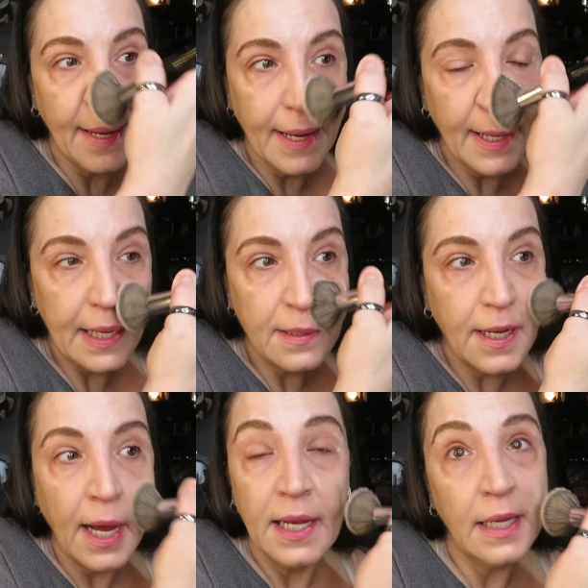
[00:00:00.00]

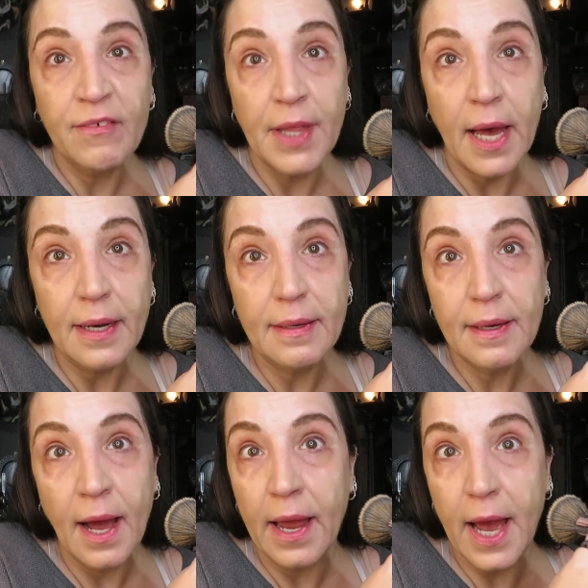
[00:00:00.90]
And I love that.
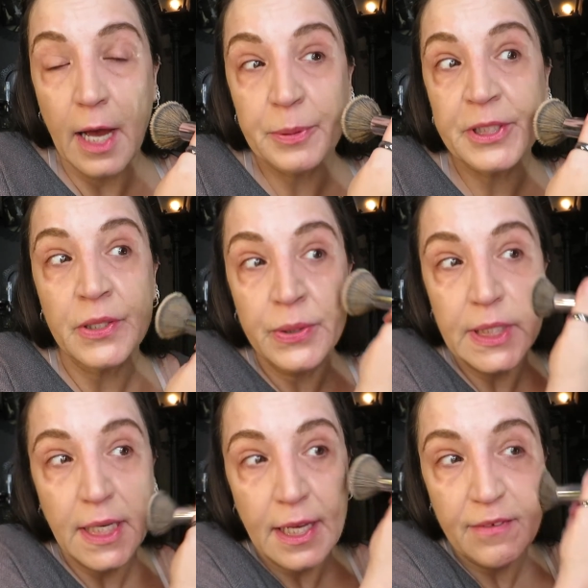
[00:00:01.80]
I
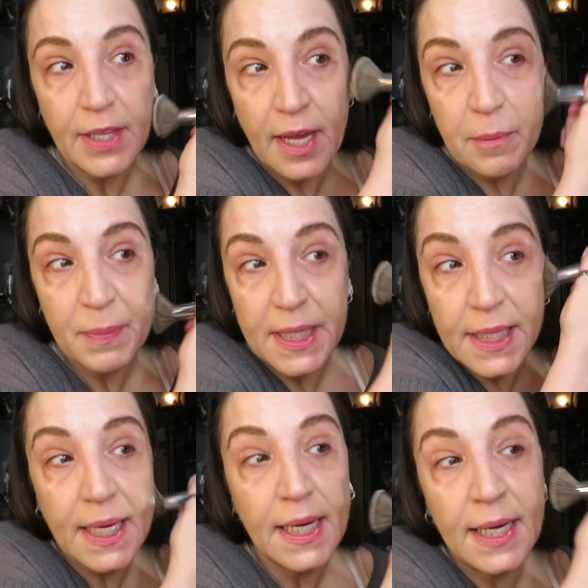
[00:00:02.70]
absolutely love that,
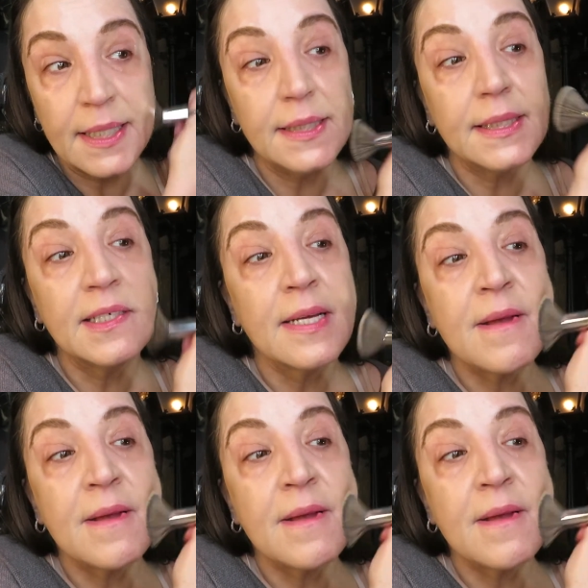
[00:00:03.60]
because